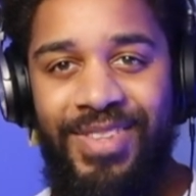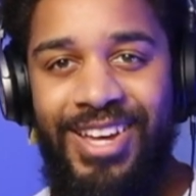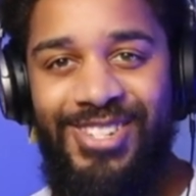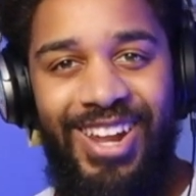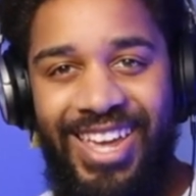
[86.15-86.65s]

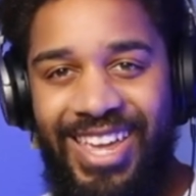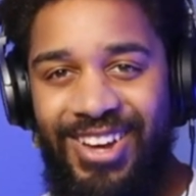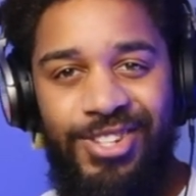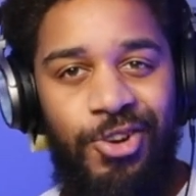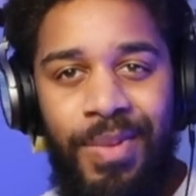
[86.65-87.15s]
That's all that
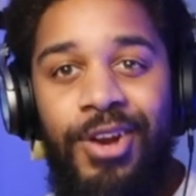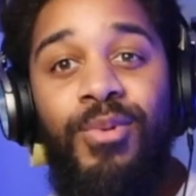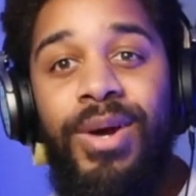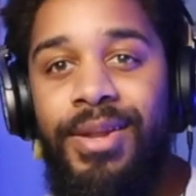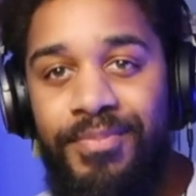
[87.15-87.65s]
counts. It don't
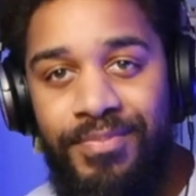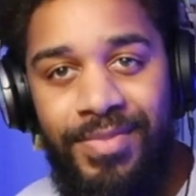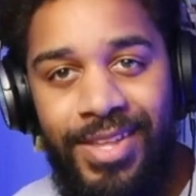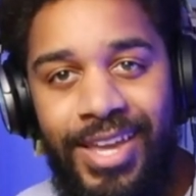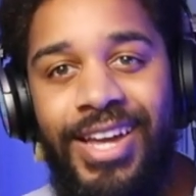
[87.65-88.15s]
matter when.
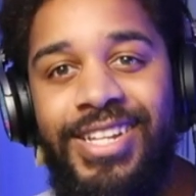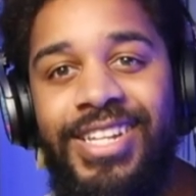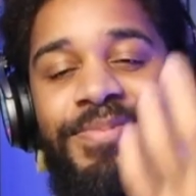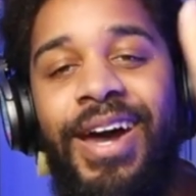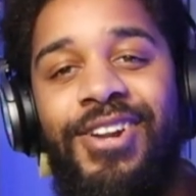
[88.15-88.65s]
It
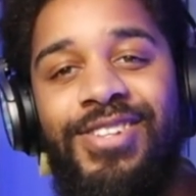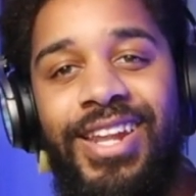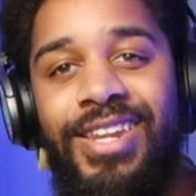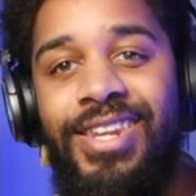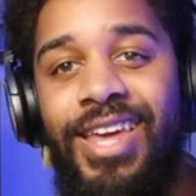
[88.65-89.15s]
just matters
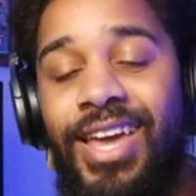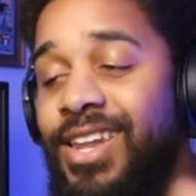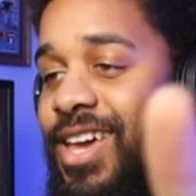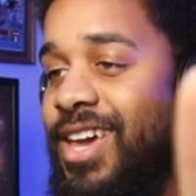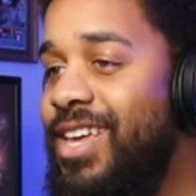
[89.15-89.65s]
that he did.